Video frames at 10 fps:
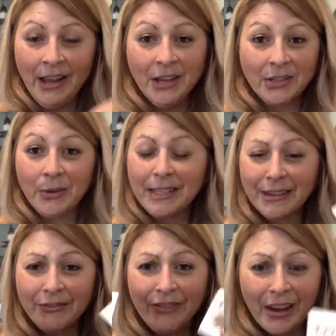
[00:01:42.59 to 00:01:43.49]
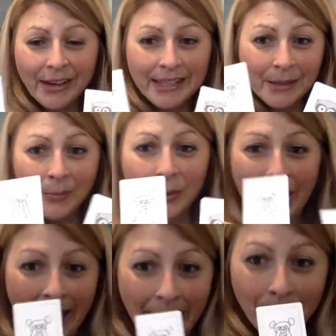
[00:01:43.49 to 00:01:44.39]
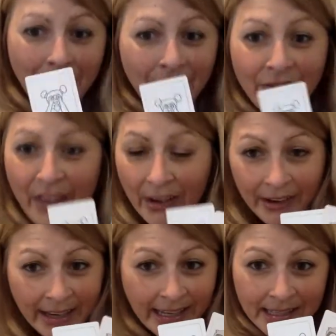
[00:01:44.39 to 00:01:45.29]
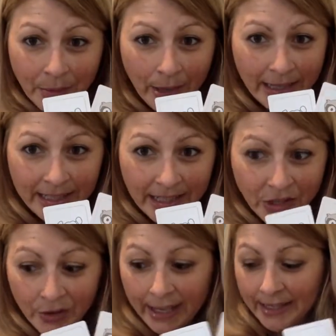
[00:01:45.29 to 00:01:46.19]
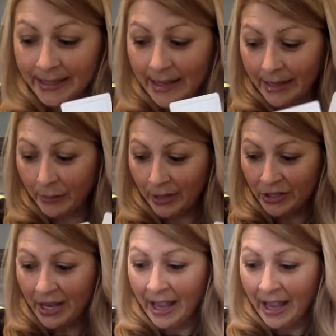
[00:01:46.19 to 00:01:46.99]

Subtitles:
So it's a very simple game and a very easy way to teach your kids sign language.